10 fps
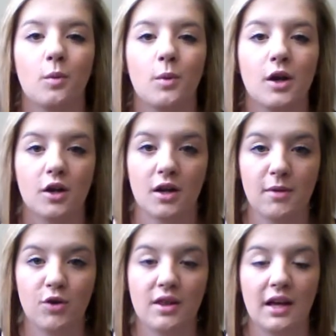We are going
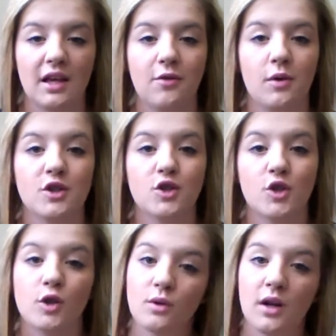to be doing that giveaway
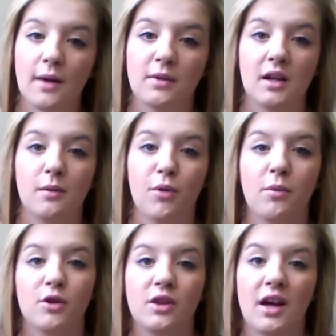soon. I'm going to
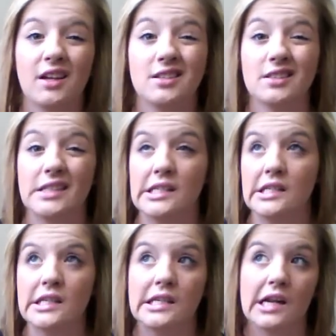probably do that
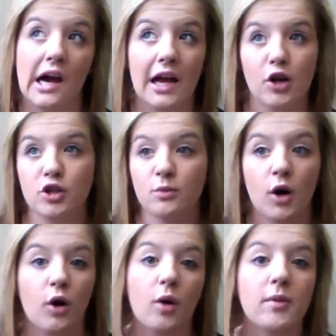tonight or
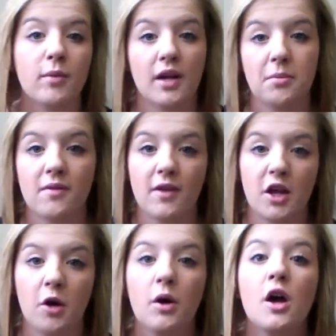tomorrow. I'll be putting up the
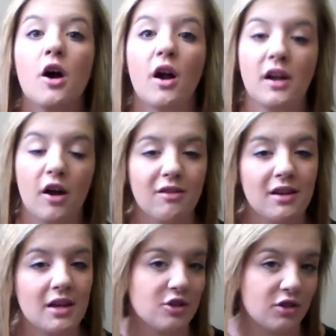video on how you
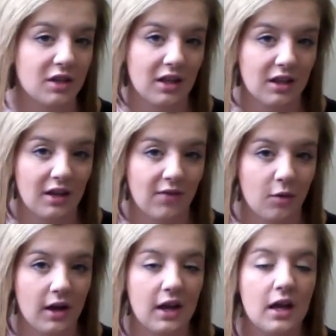can enter to get the
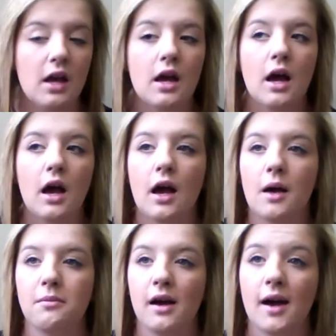giveaway.
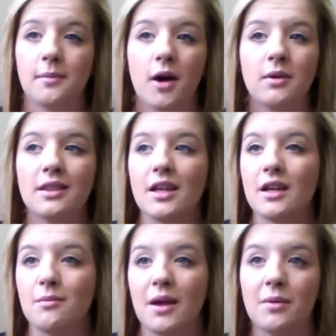I'm probably
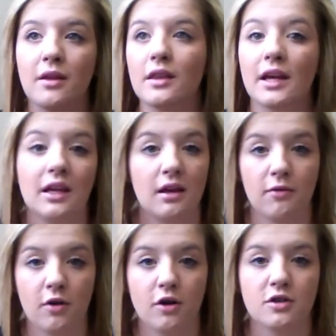thinking maybe like a
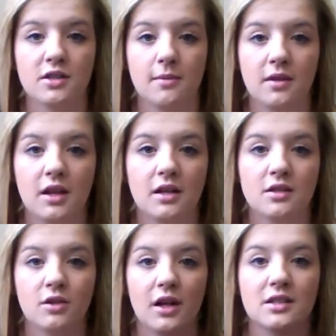gift card or something,
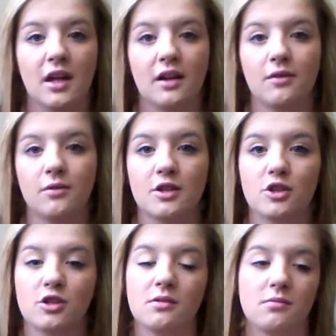so that's kind of,
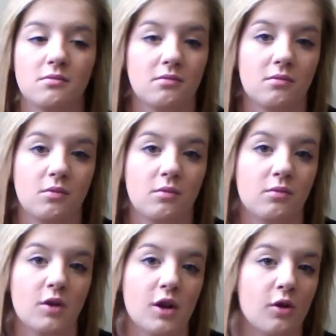
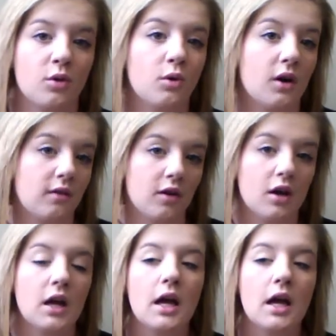you know, whoever.